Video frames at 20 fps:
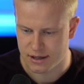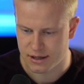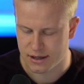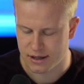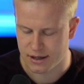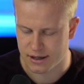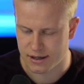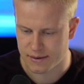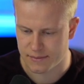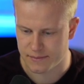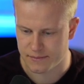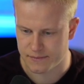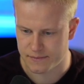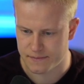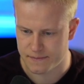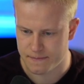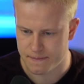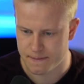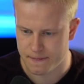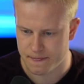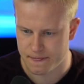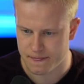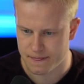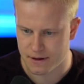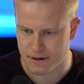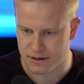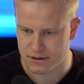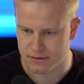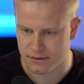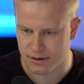Um,
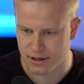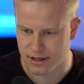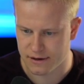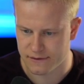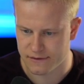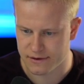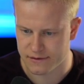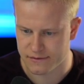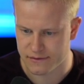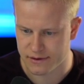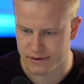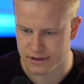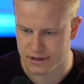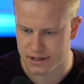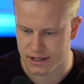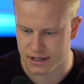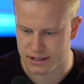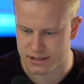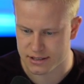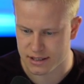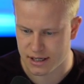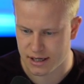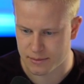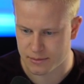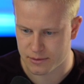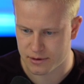could do a lot of different things. I'm